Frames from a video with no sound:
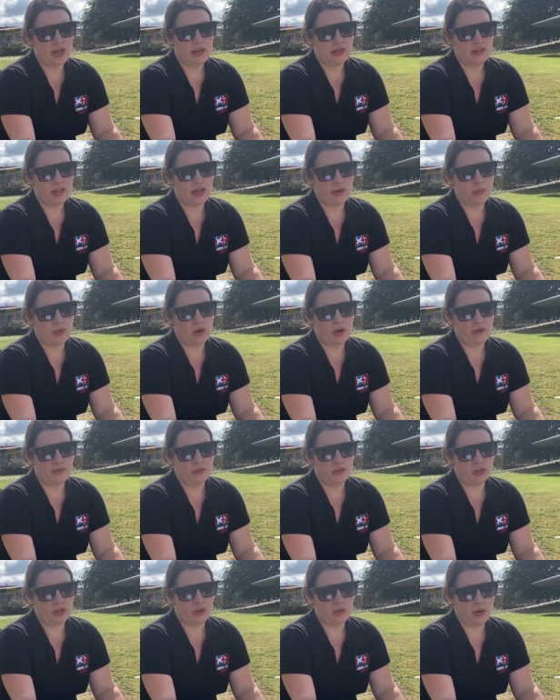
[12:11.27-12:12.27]
They were
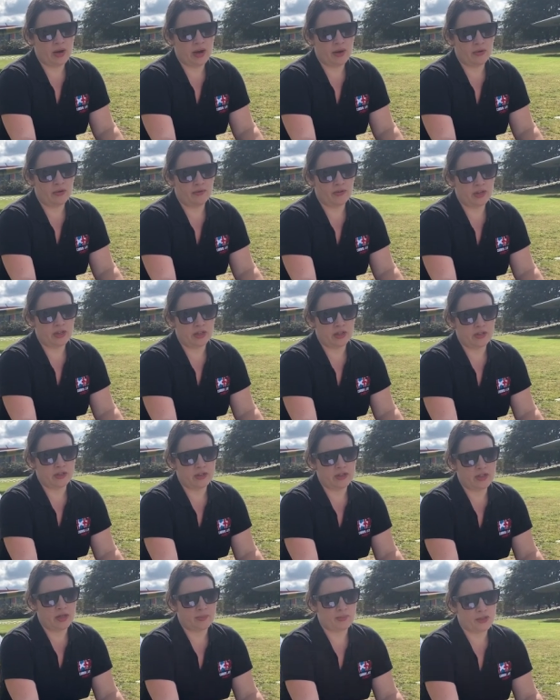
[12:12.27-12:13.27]
offered the Crown of England,
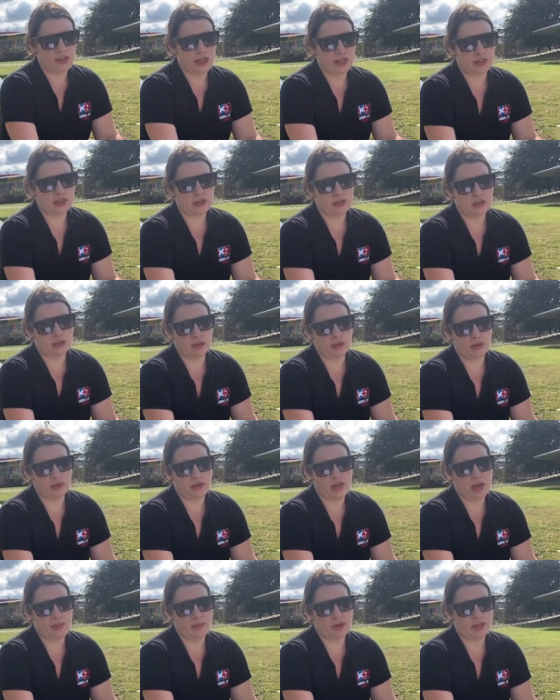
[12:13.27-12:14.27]
subject to
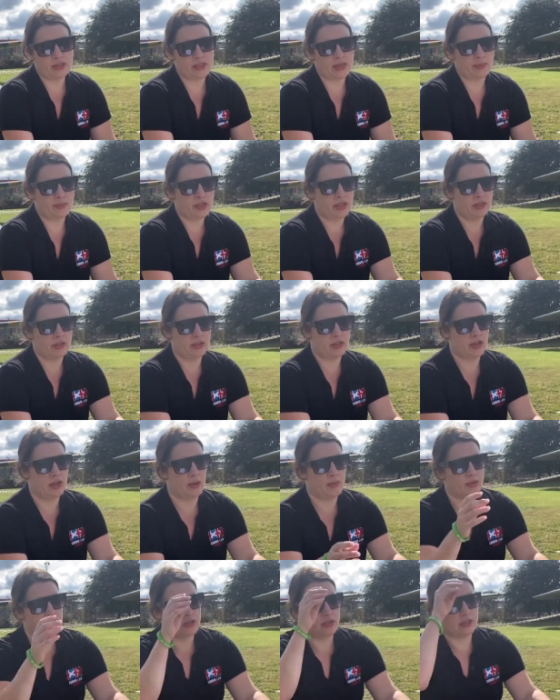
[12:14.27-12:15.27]
them accepting the
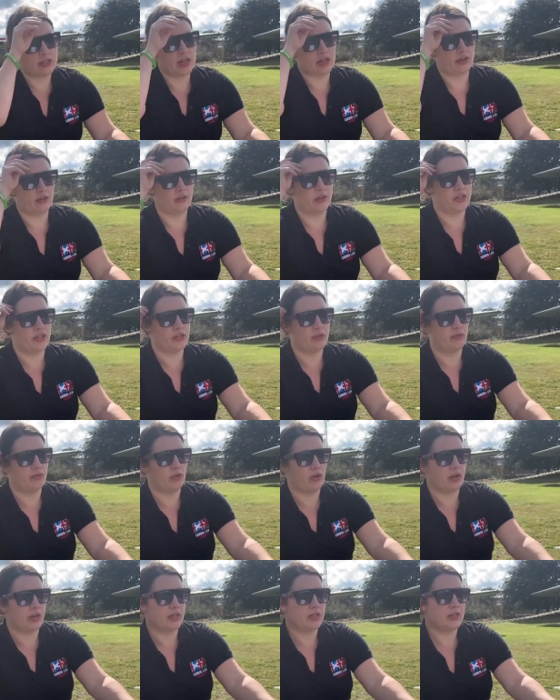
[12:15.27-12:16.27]
terms of the Declaration of
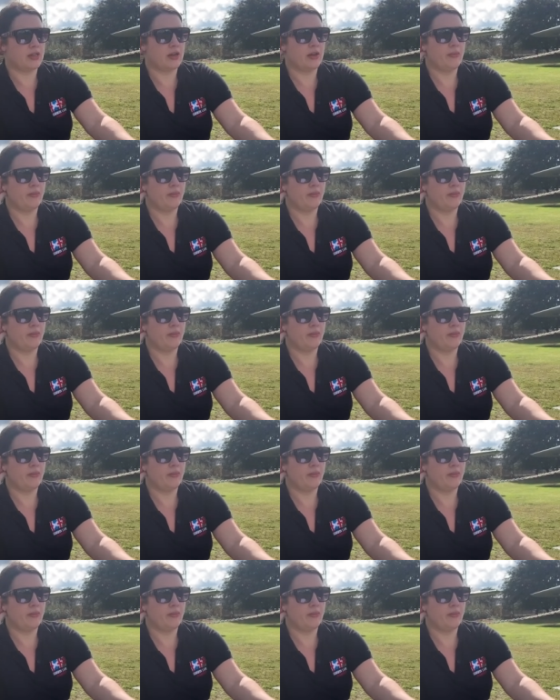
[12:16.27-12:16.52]
Rights.